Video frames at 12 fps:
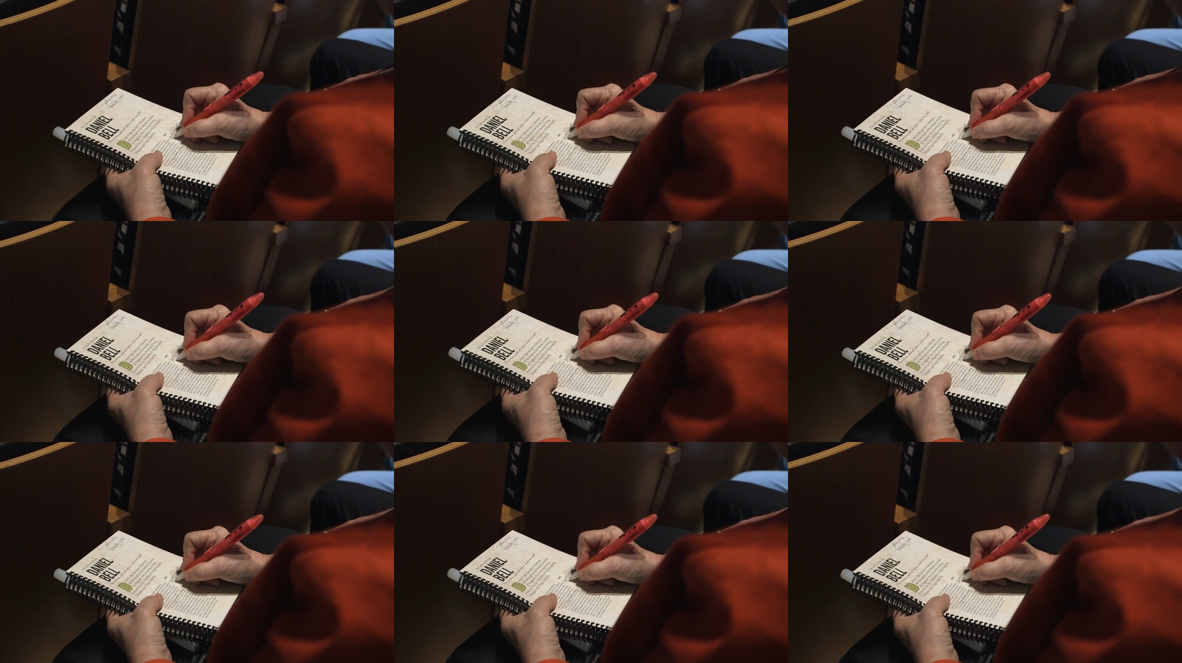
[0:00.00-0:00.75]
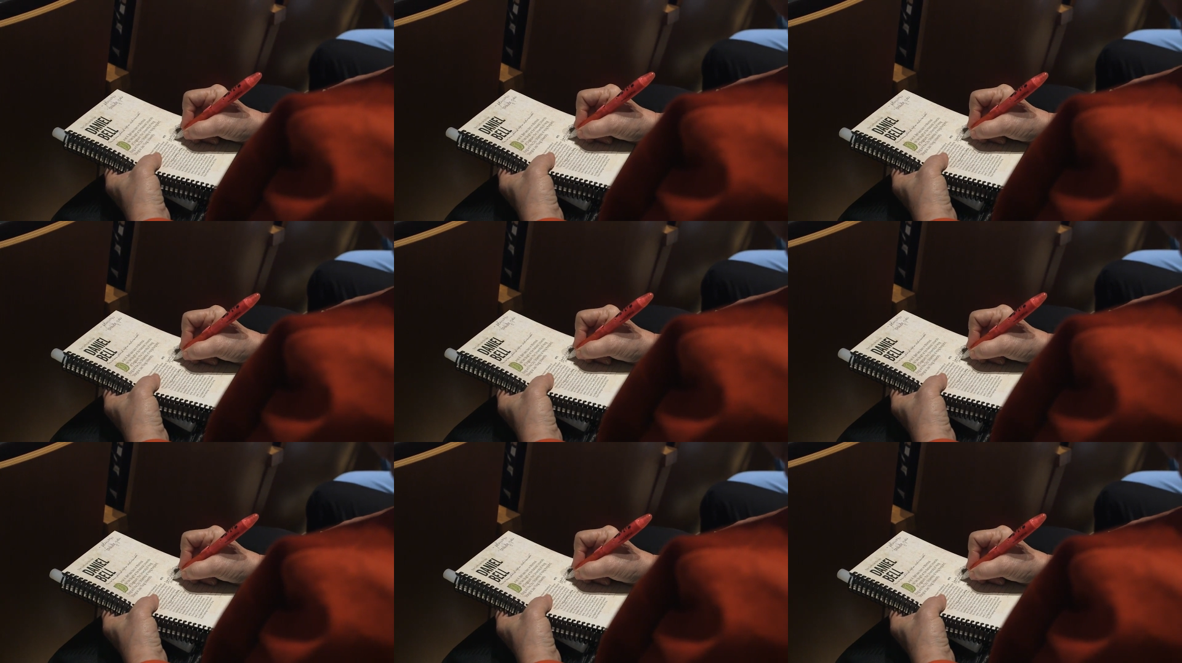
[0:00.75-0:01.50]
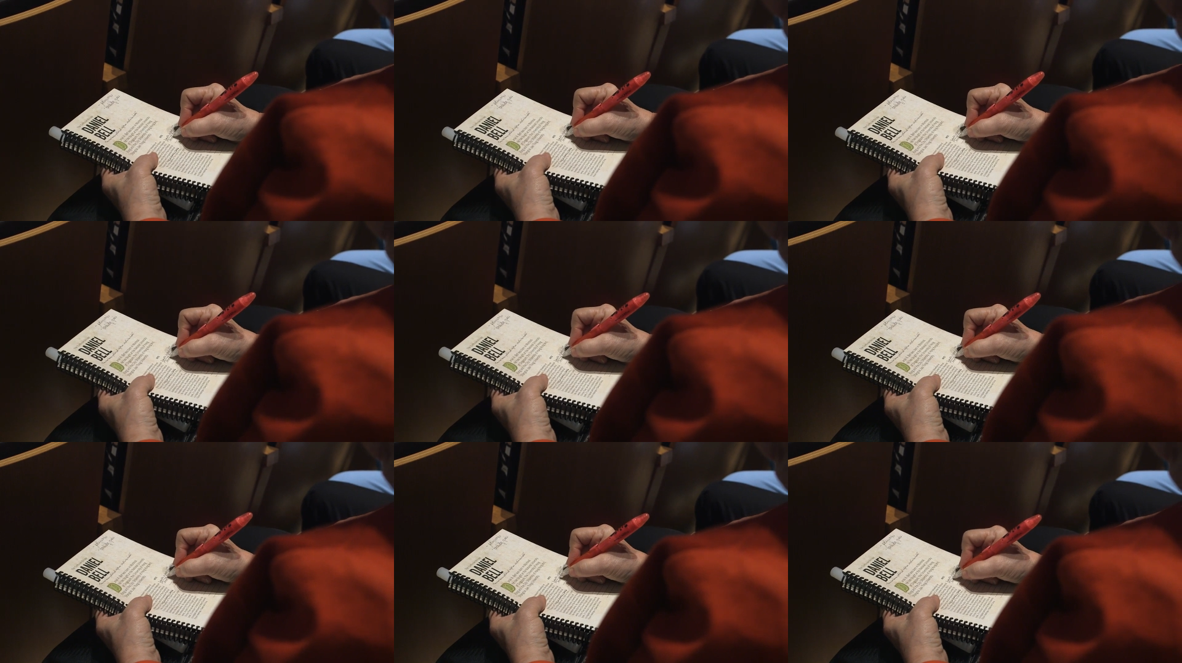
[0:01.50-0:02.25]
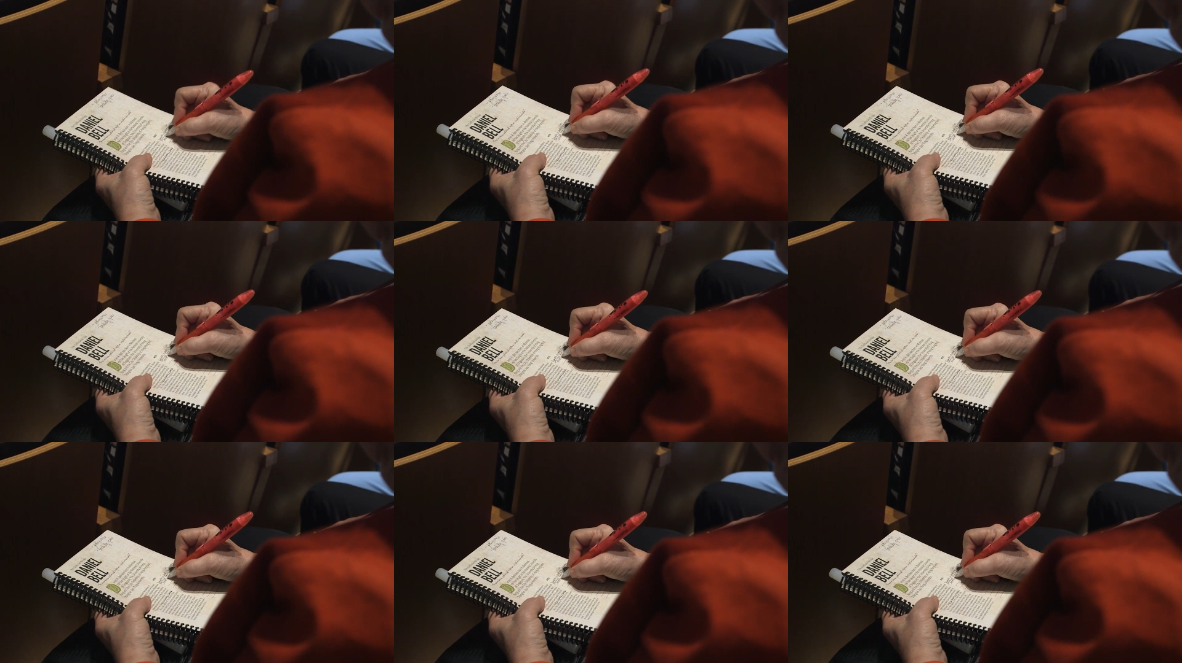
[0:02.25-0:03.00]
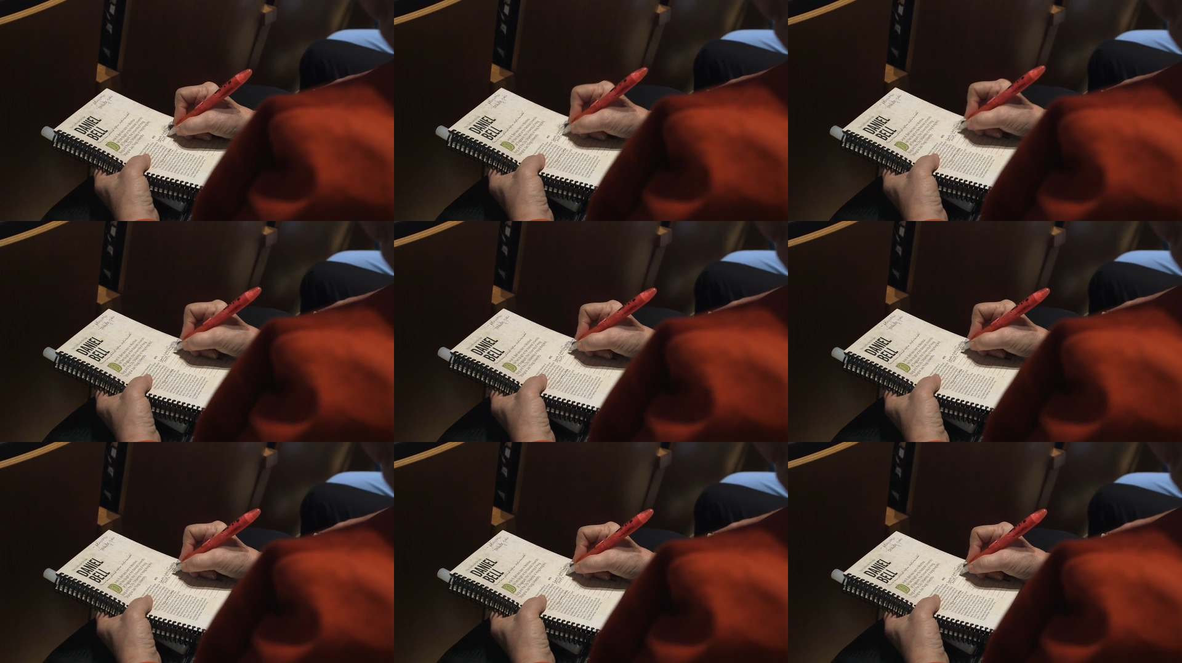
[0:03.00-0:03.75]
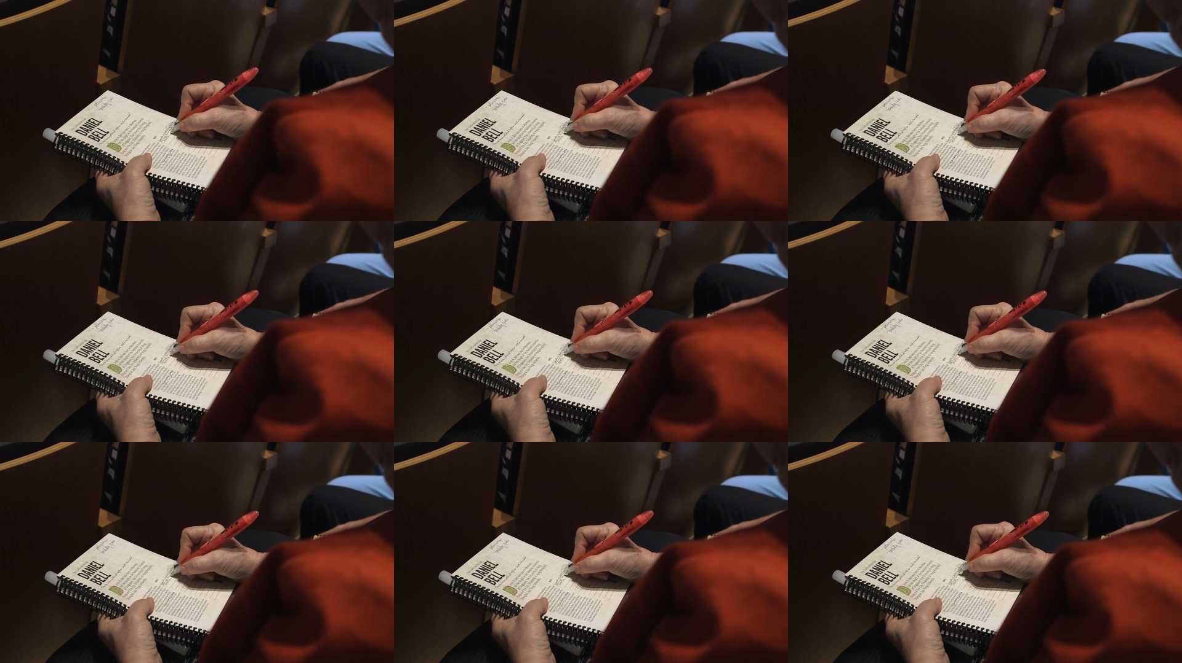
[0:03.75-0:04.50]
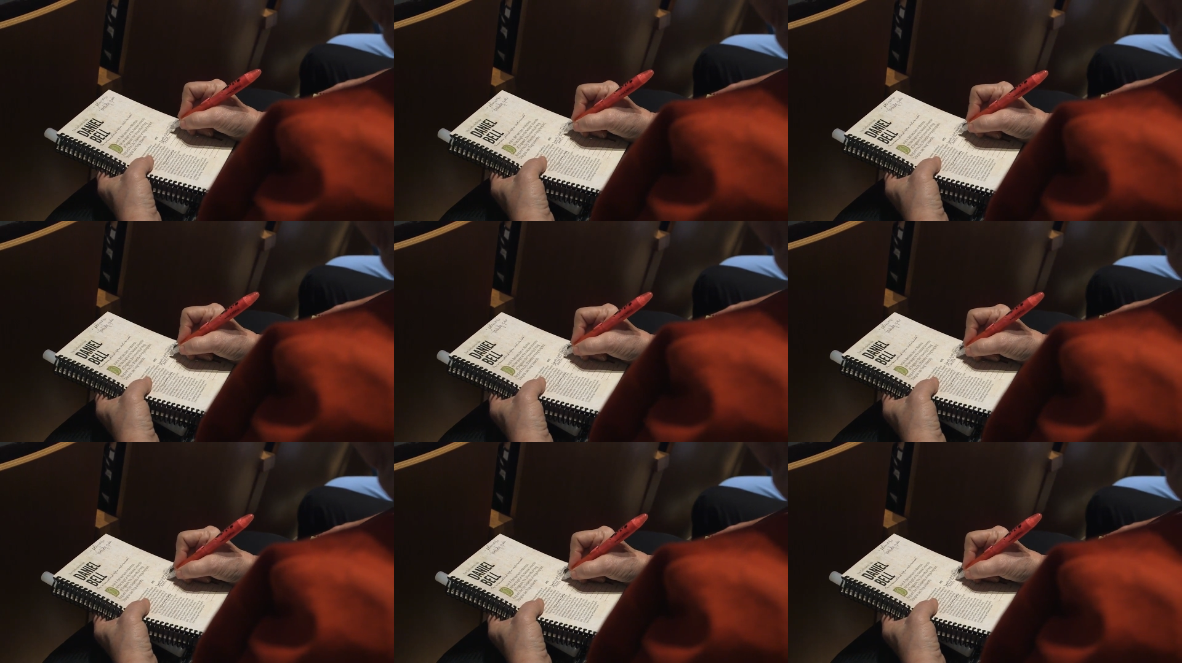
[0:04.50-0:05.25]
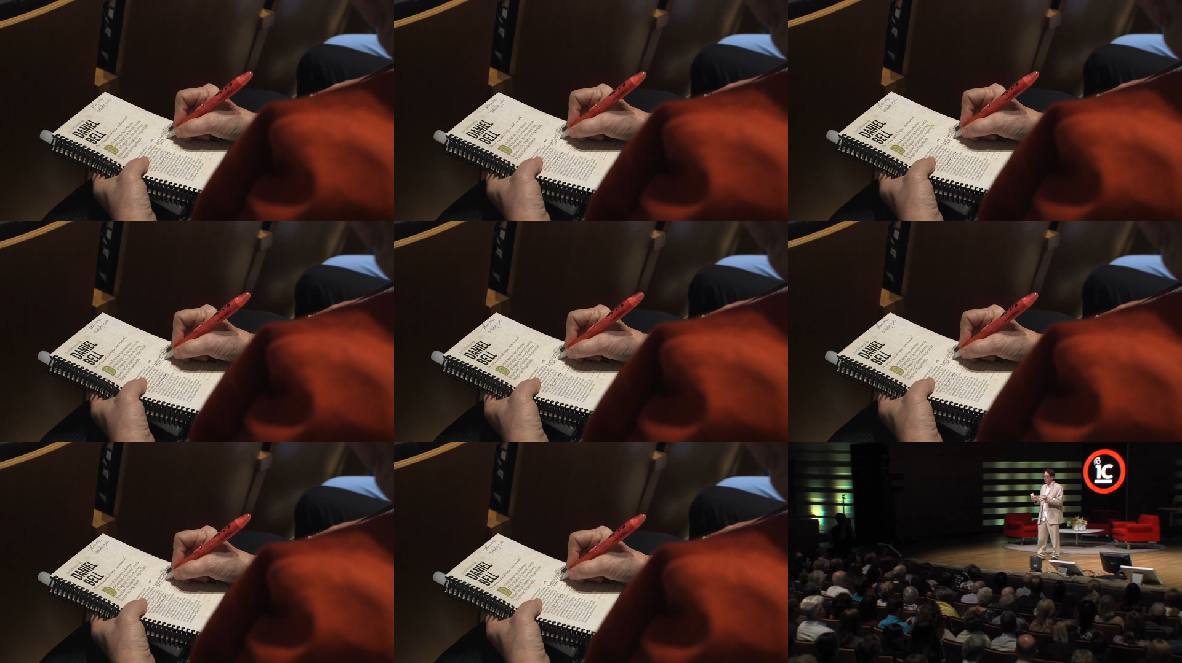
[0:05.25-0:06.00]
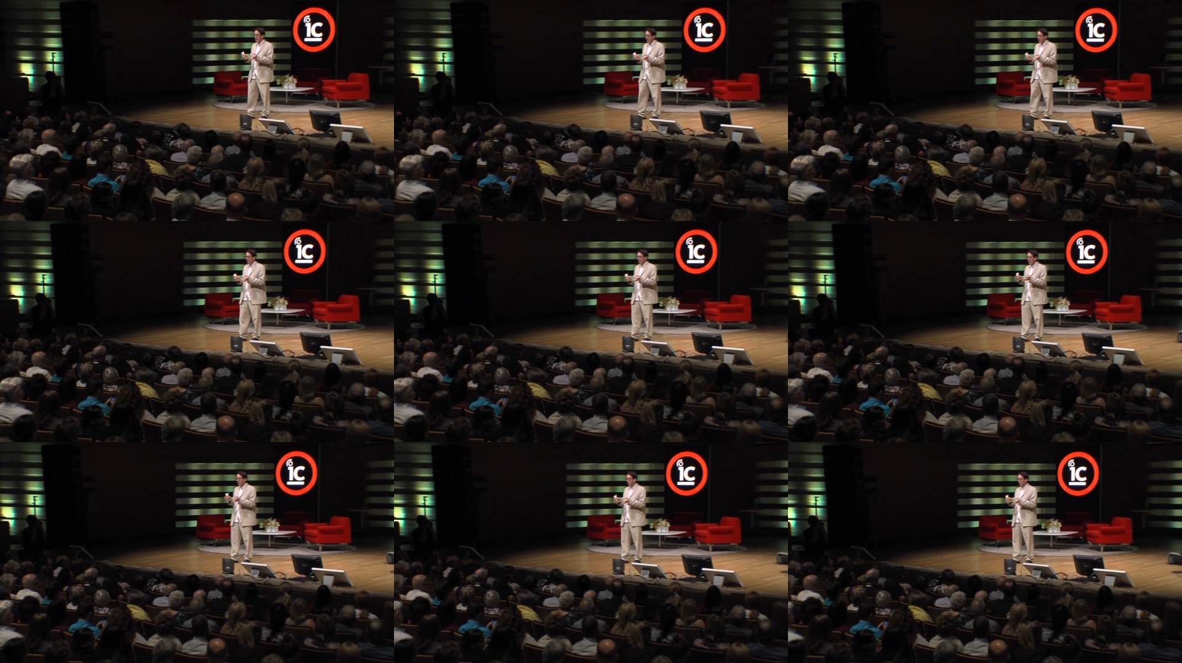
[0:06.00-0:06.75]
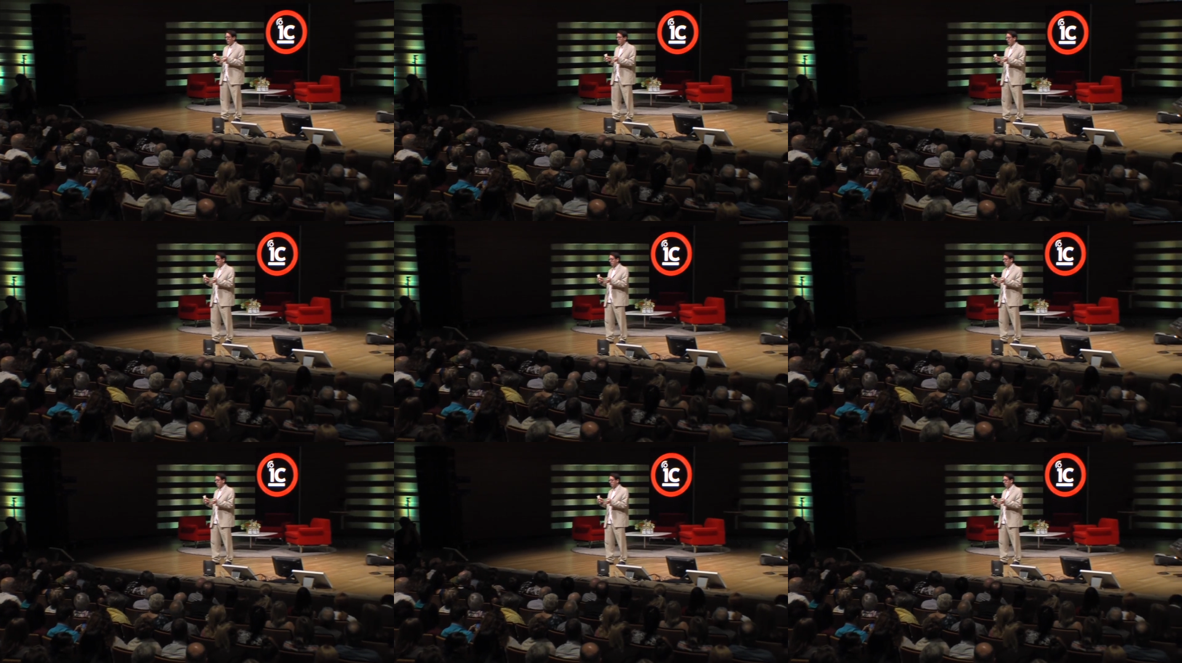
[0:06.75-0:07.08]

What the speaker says: Nobody's mouth can be seen.